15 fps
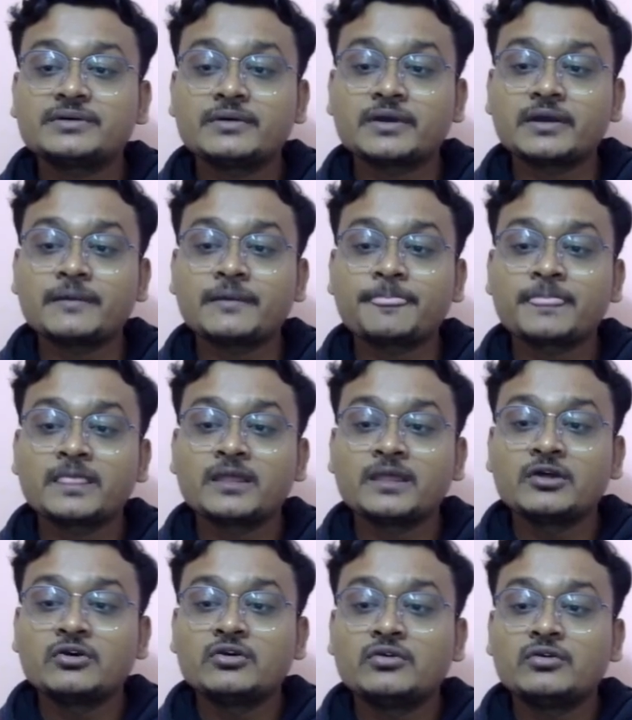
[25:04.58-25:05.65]
Okay,
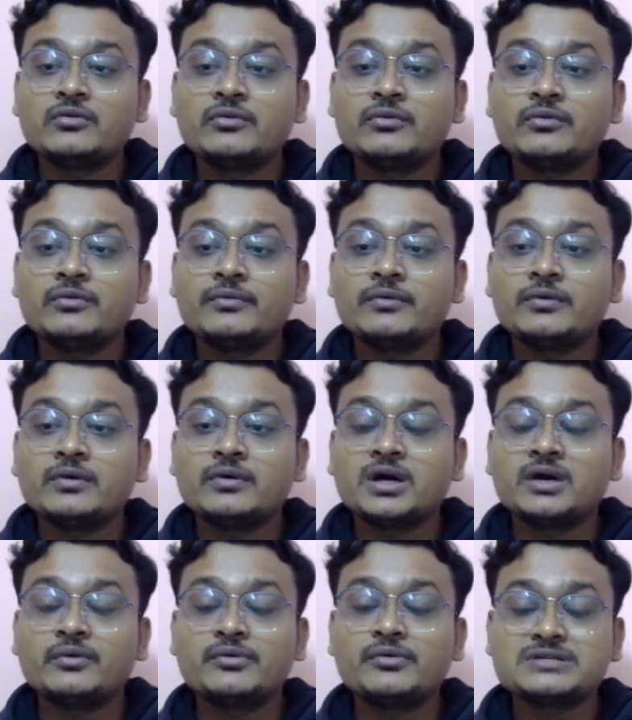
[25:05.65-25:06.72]

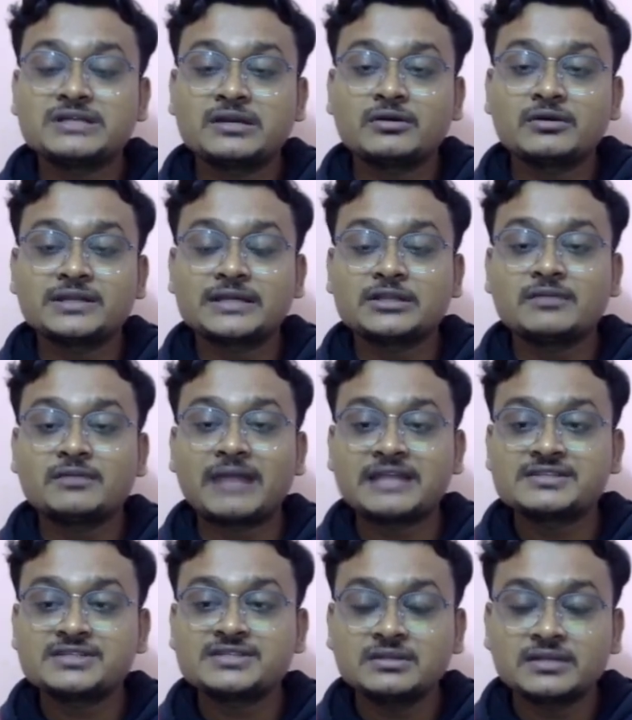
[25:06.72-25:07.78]
which is written on the death of
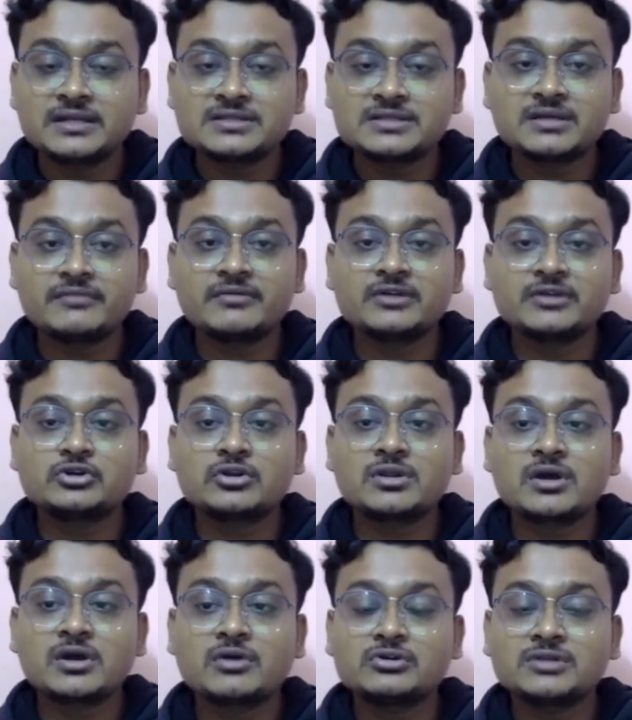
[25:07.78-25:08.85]
Blanche, that is the John
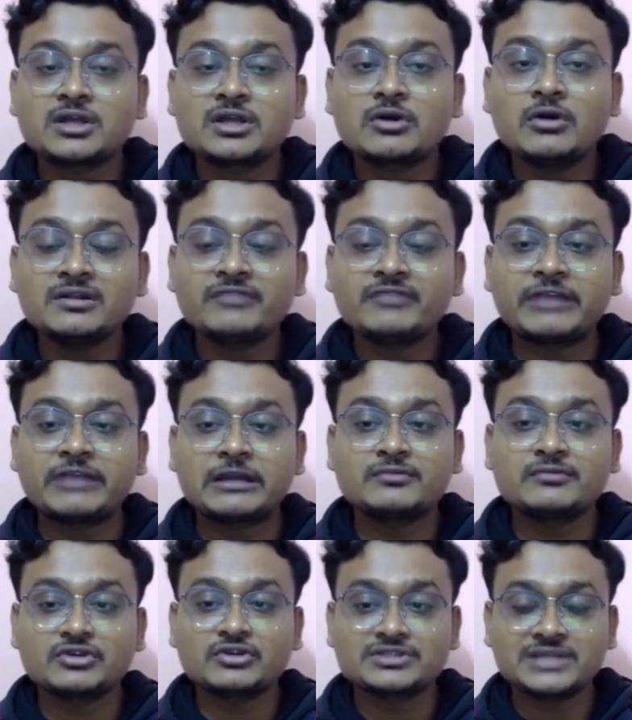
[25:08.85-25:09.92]
the God, the friend of
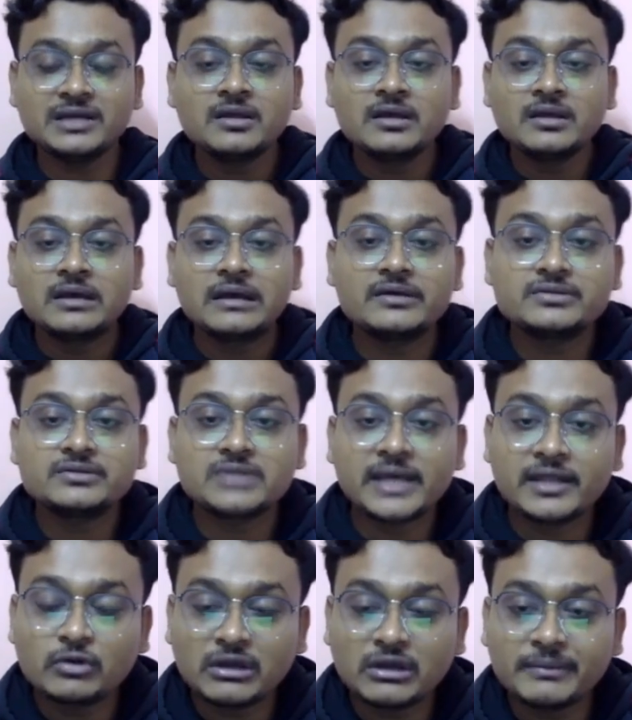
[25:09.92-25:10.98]
Chaucer, and
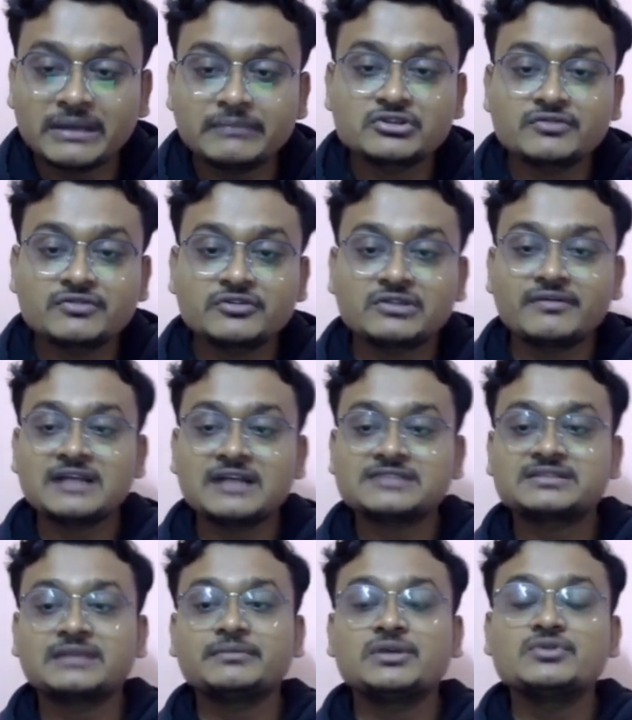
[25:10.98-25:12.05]
Otabarima was for the first
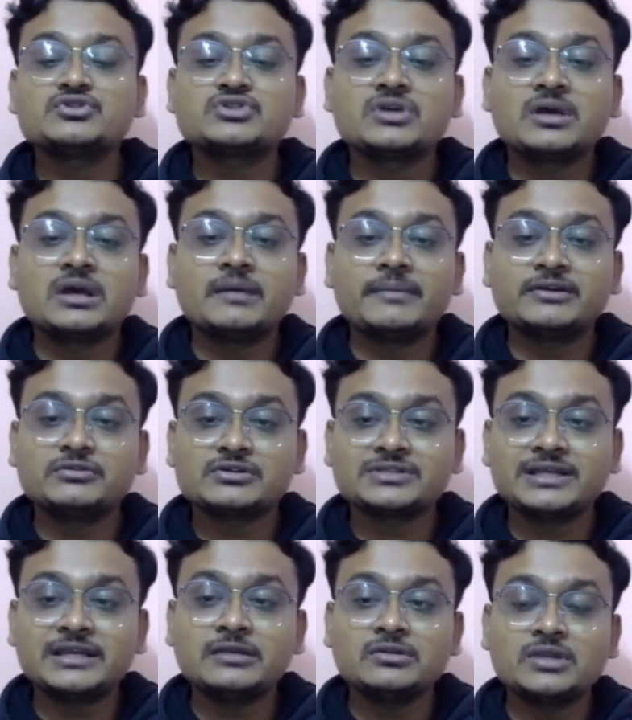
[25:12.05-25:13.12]
time used by Chaucer
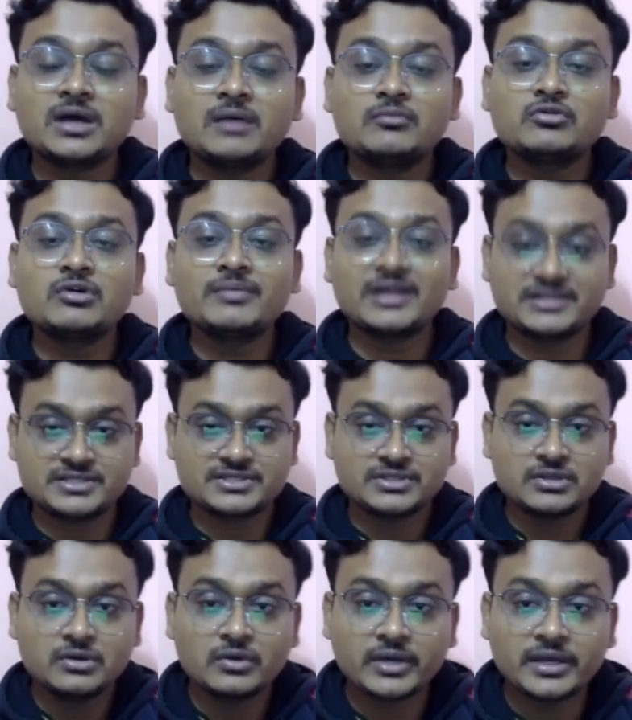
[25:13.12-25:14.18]
in the Book of Duchess.
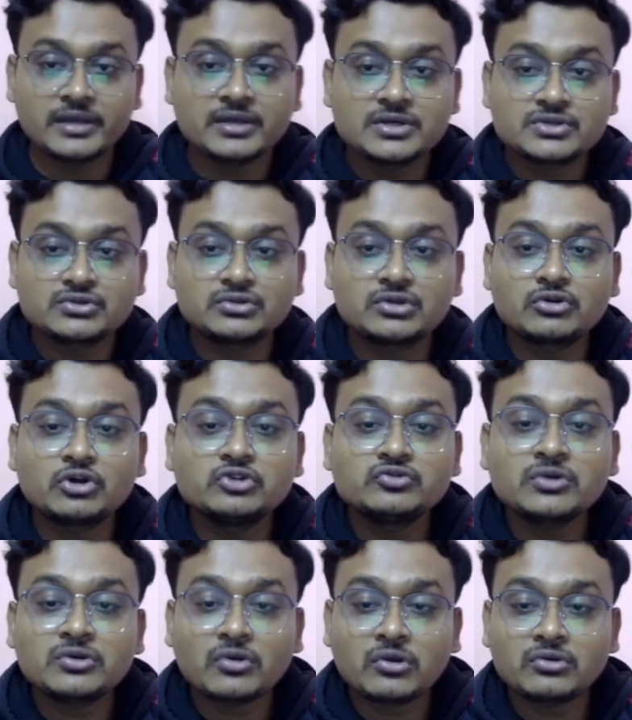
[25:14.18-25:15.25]
Okay, so Don
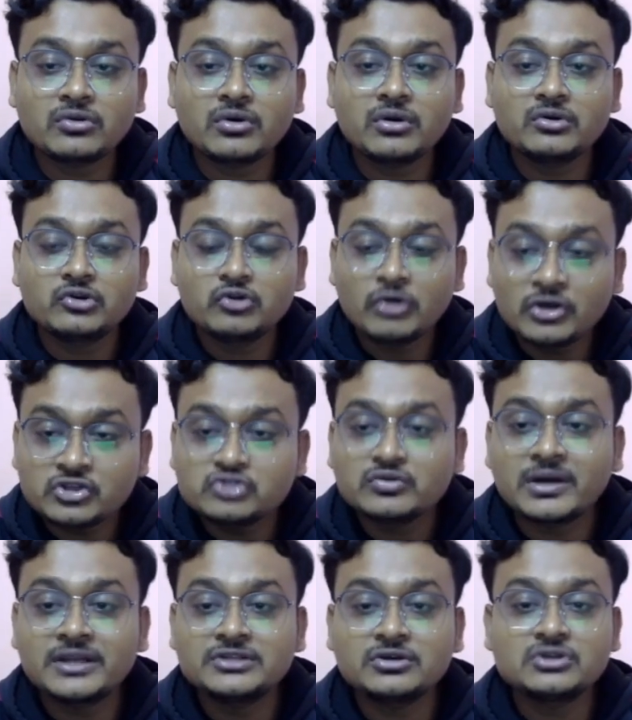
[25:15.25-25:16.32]

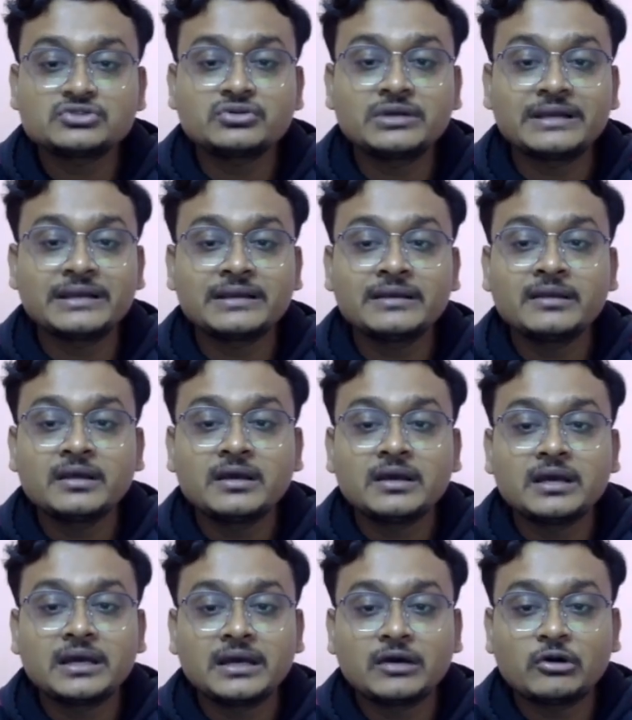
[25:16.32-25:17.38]
Juan is also written in
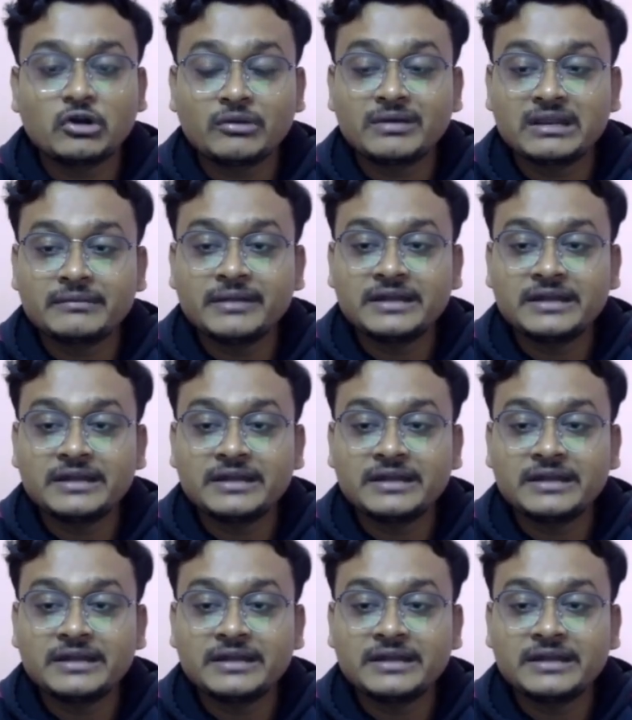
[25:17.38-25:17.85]
Otabarima.